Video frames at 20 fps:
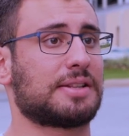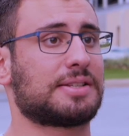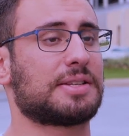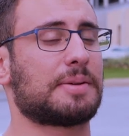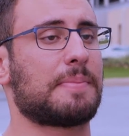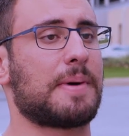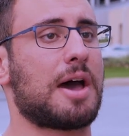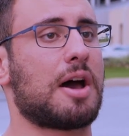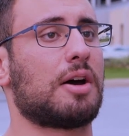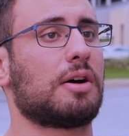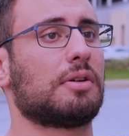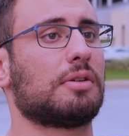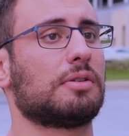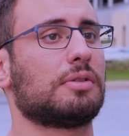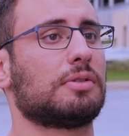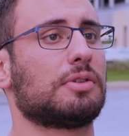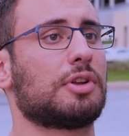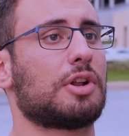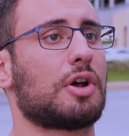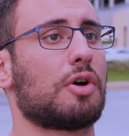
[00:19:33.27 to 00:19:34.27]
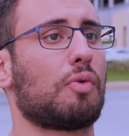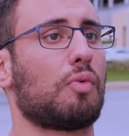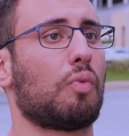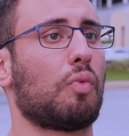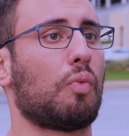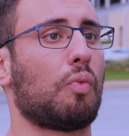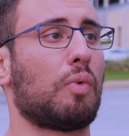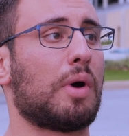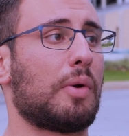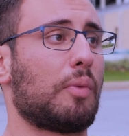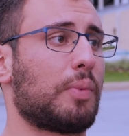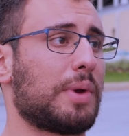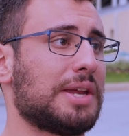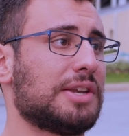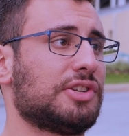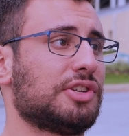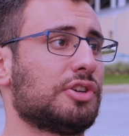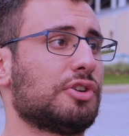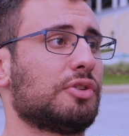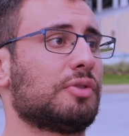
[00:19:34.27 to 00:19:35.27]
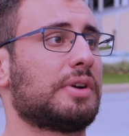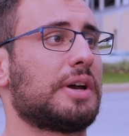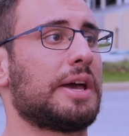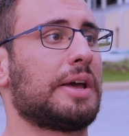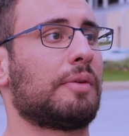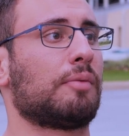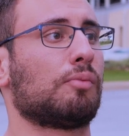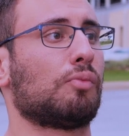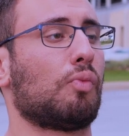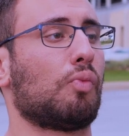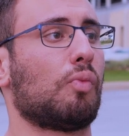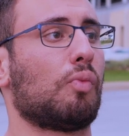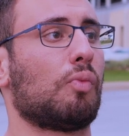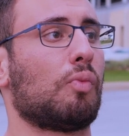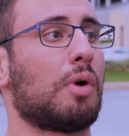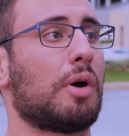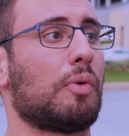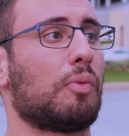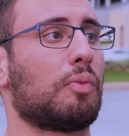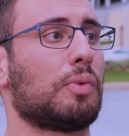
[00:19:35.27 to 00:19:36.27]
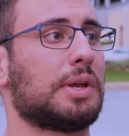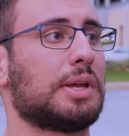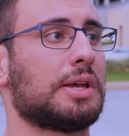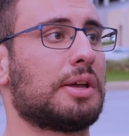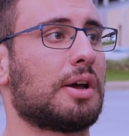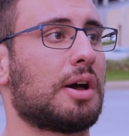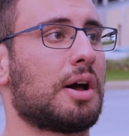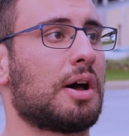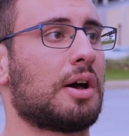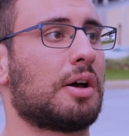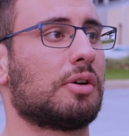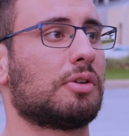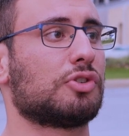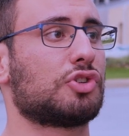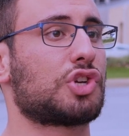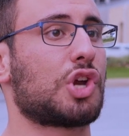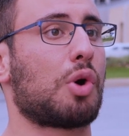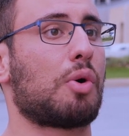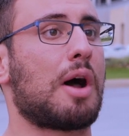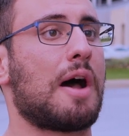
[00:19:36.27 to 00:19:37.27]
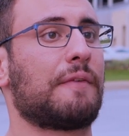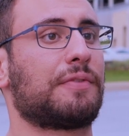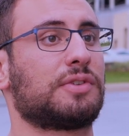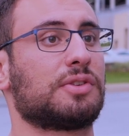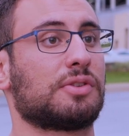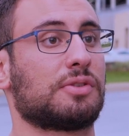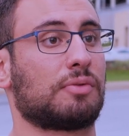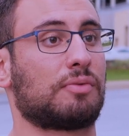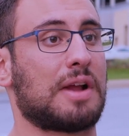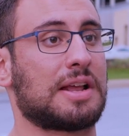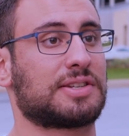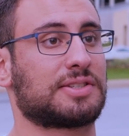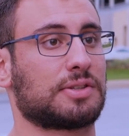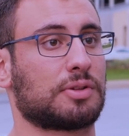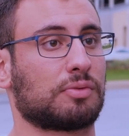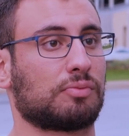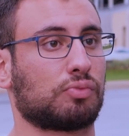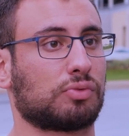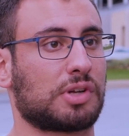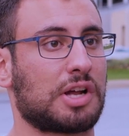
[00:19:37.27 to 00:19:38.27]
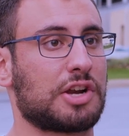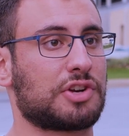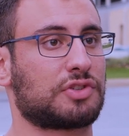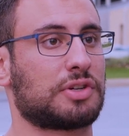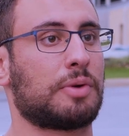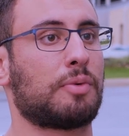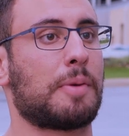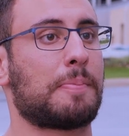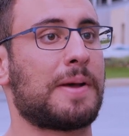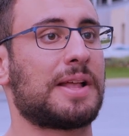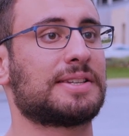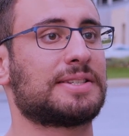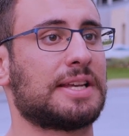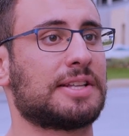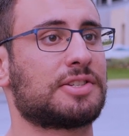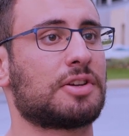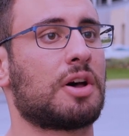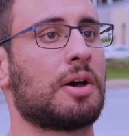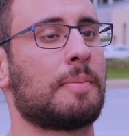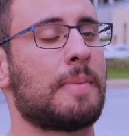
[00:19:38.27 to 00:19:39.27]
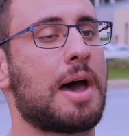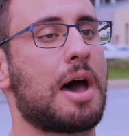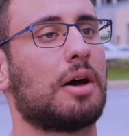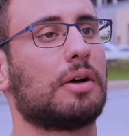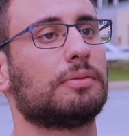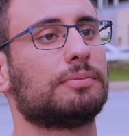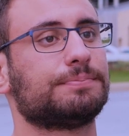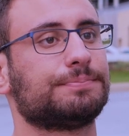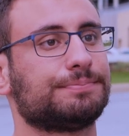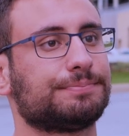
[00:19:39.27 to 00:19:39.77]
It's about, you know, what we do and what we show off to the rest of the country, what Penn State's all about.